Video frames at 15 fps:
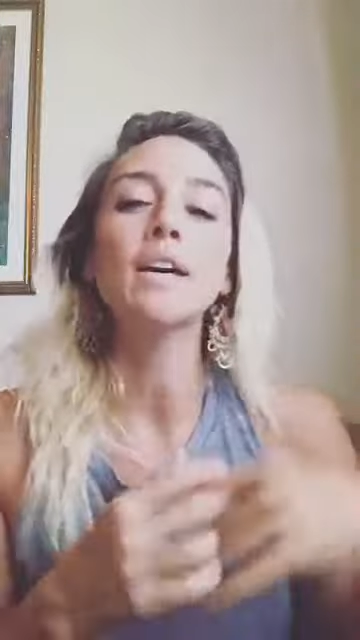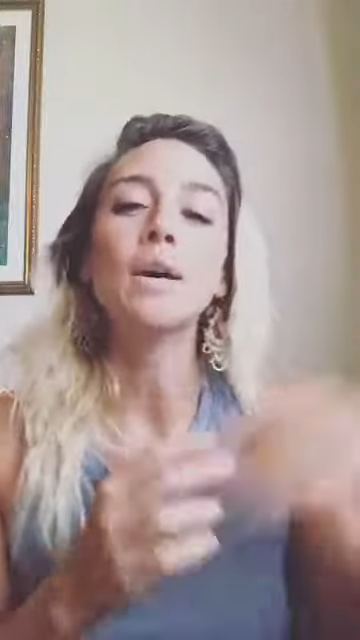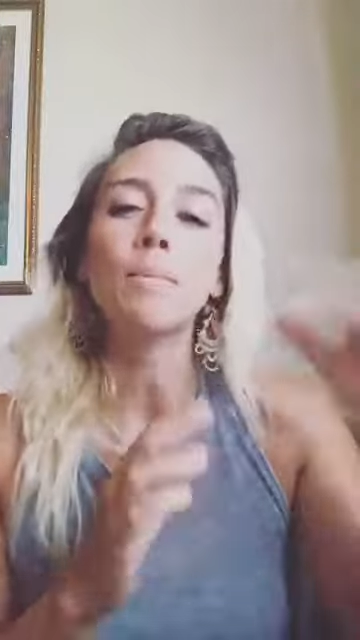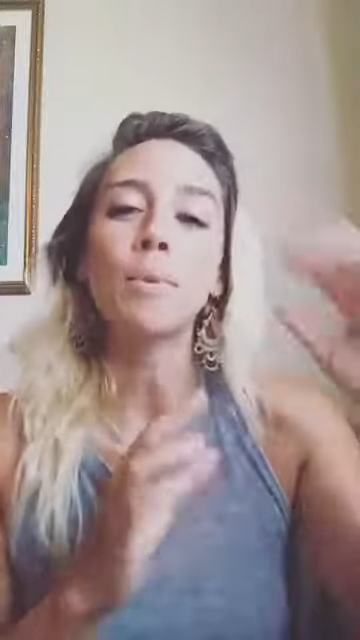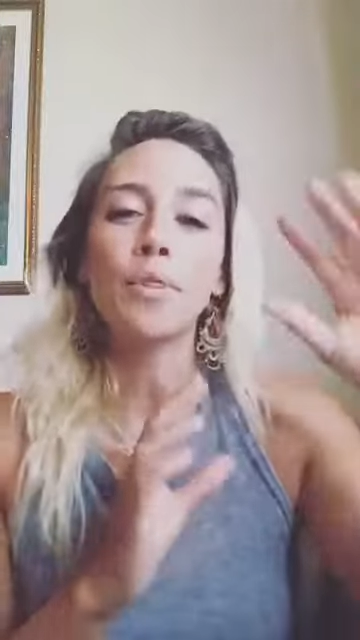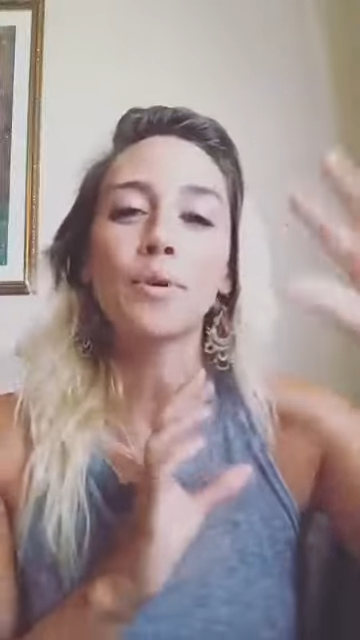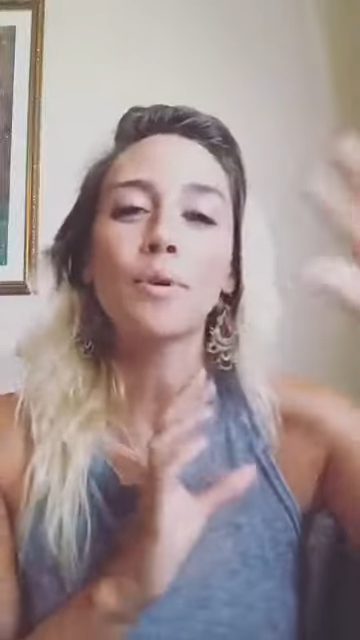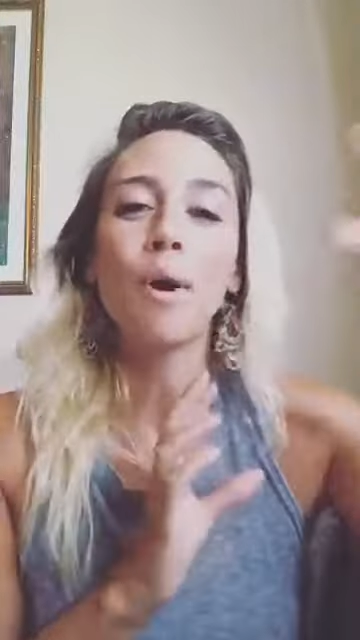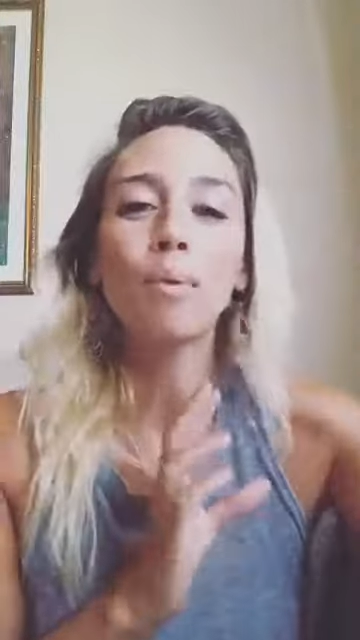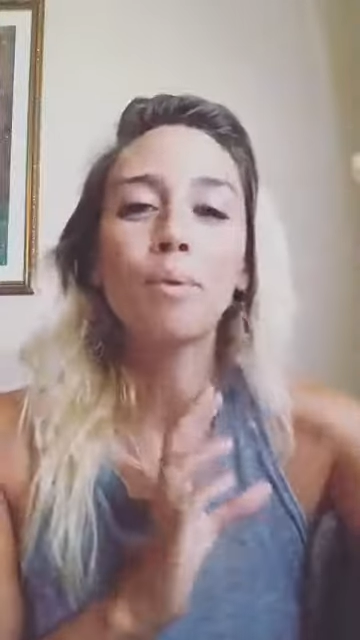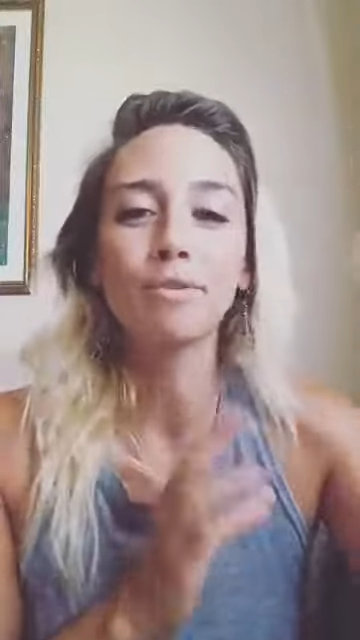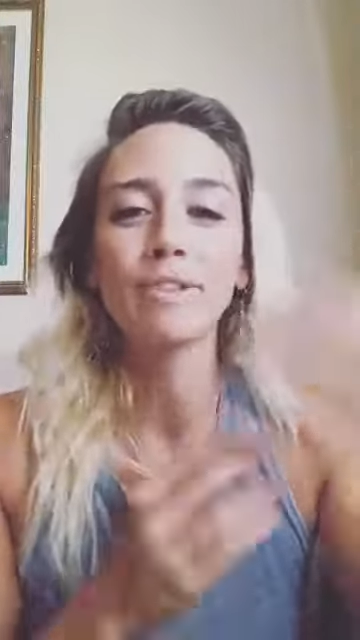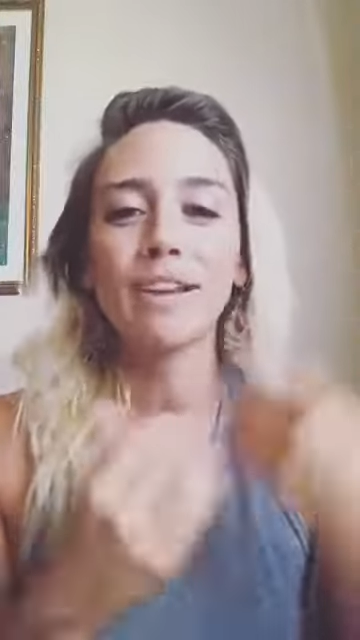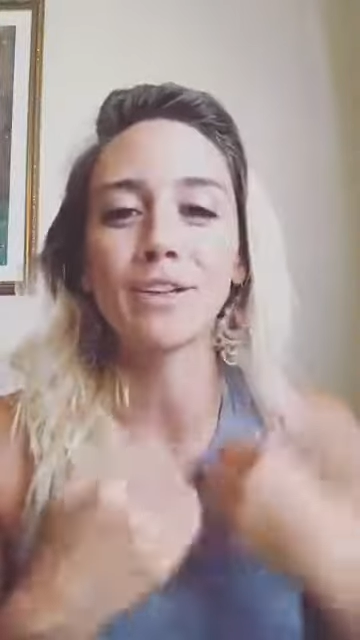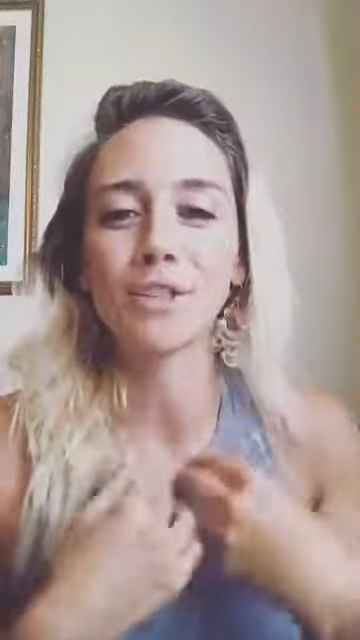But they're all
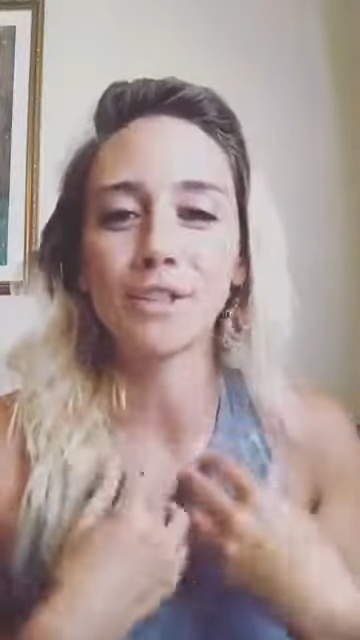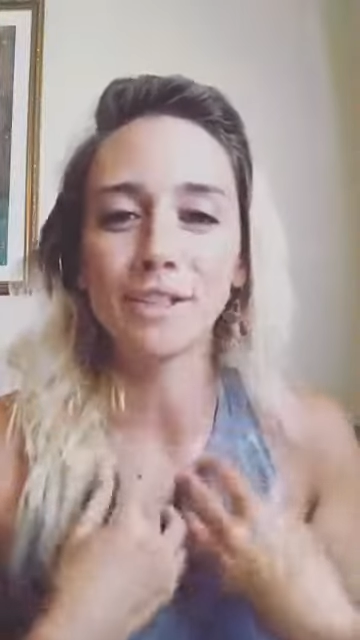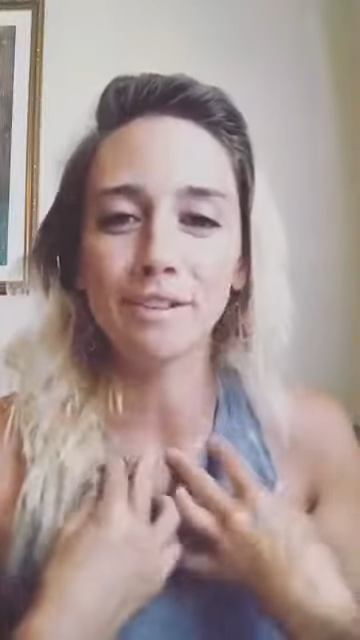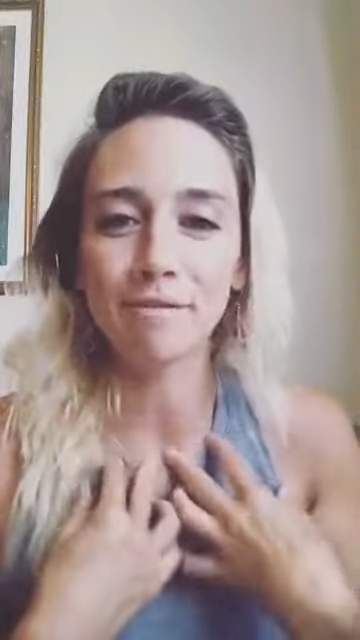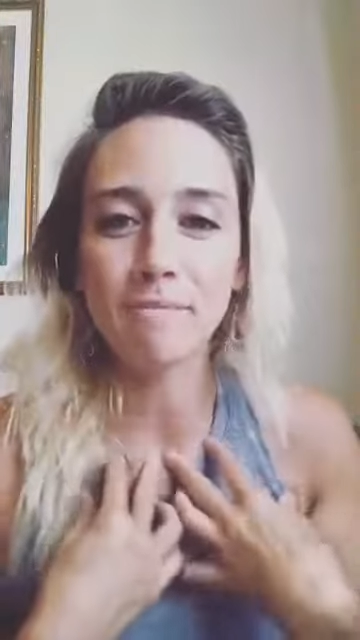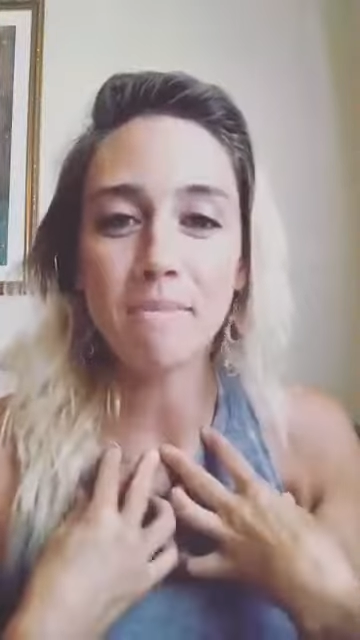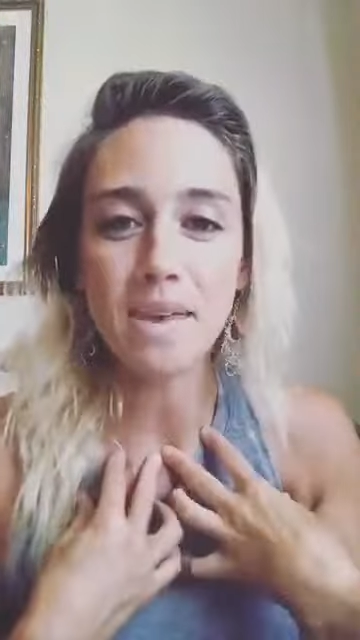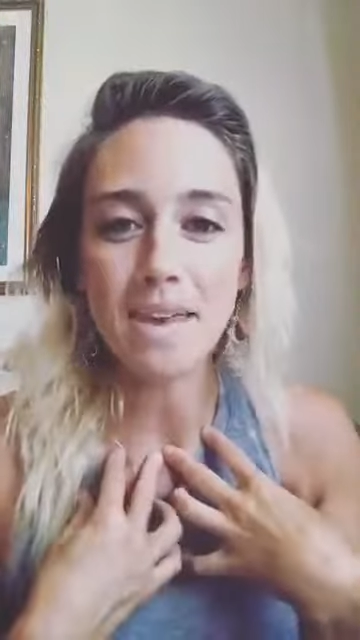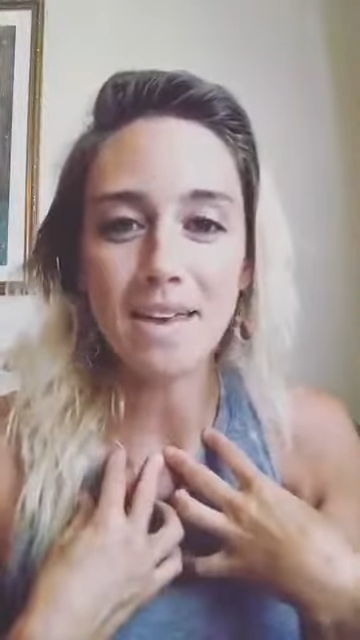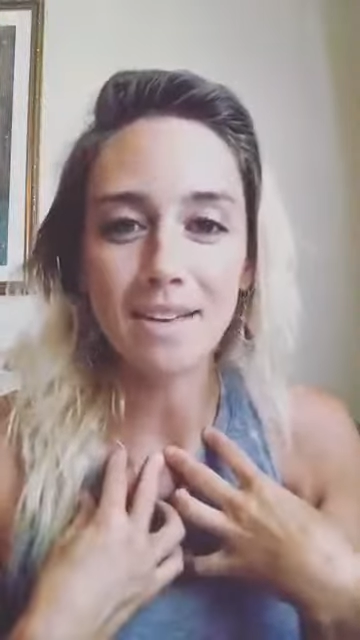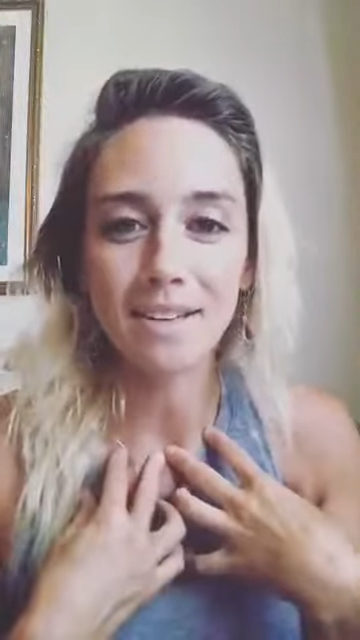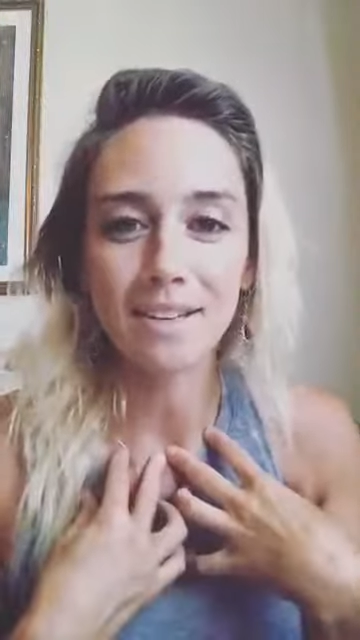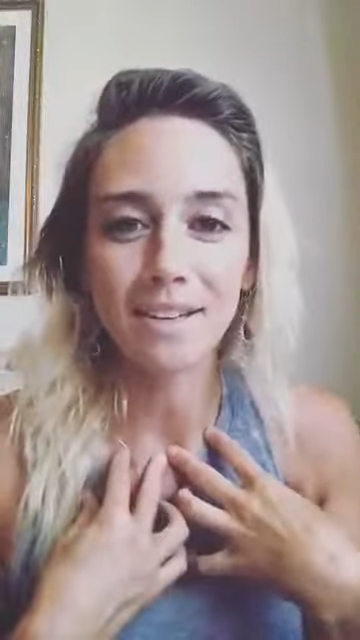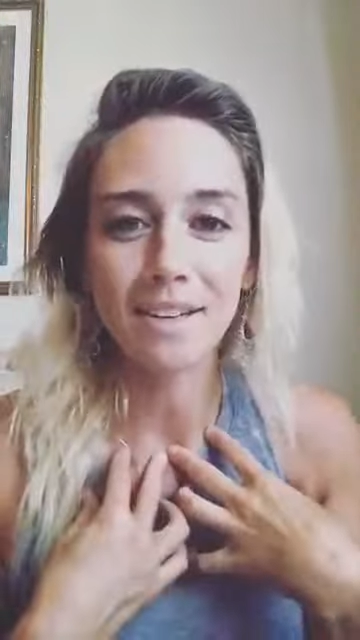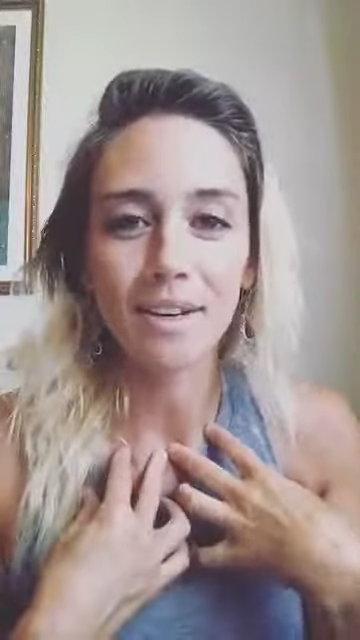reflections of me,
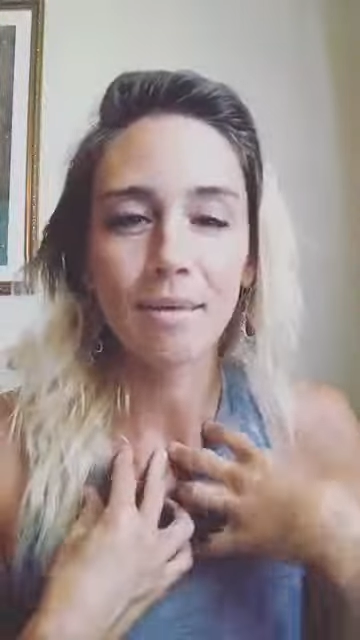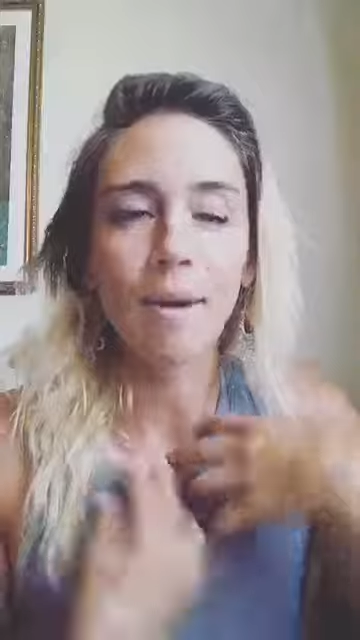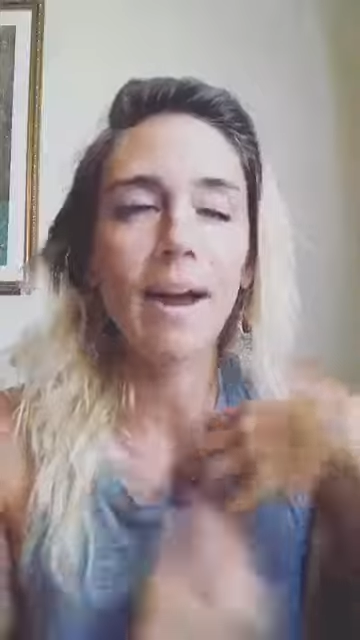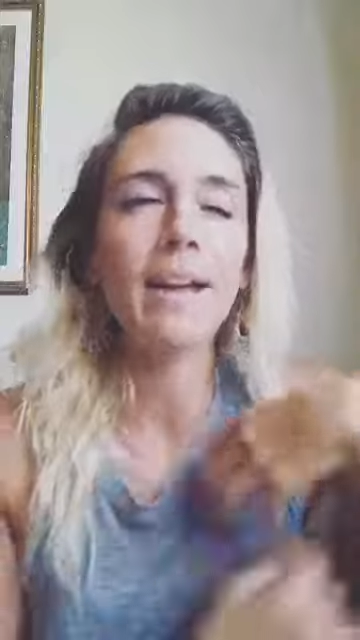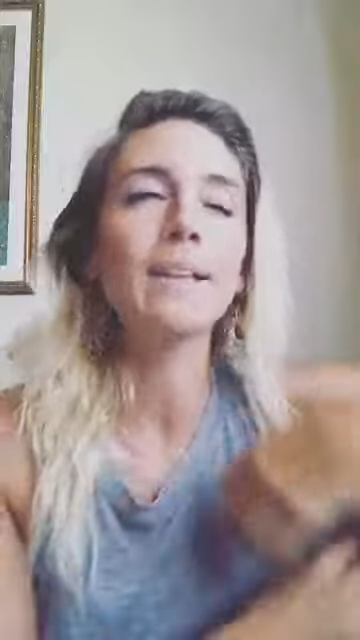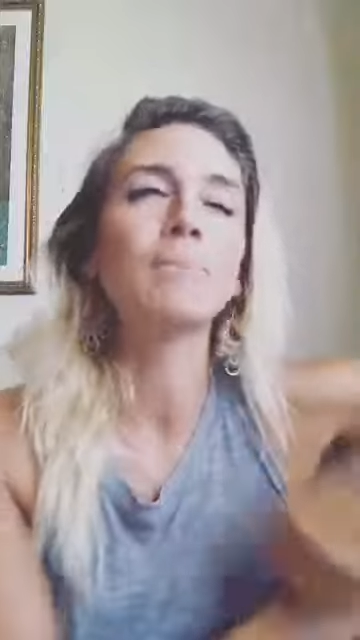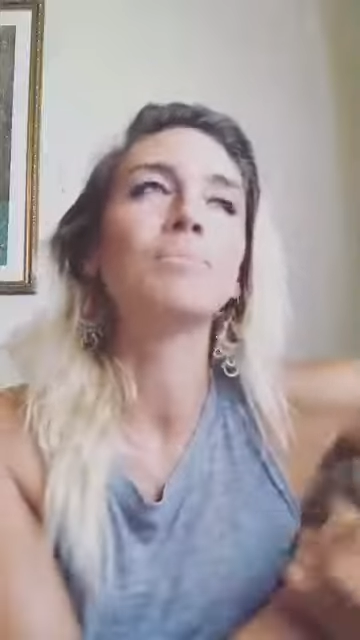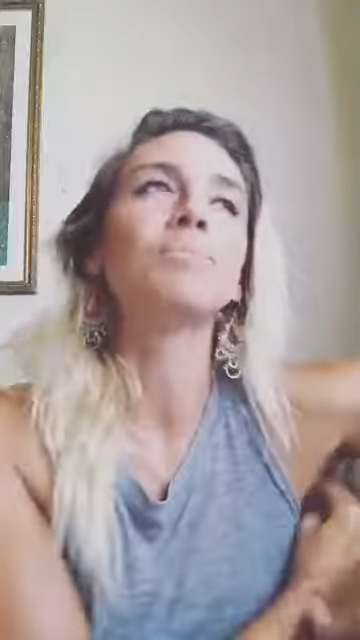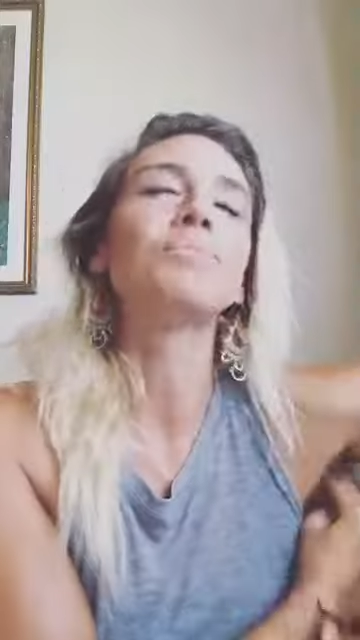right?